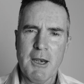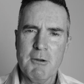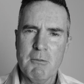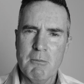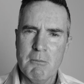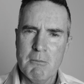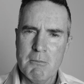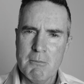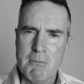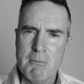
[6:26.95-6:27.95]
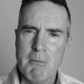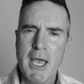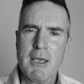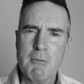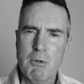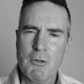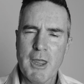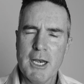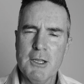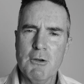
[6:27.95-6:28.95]
and
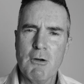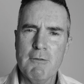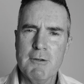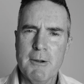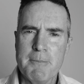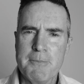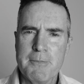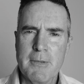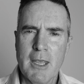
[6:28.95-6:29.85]
put that in your offer.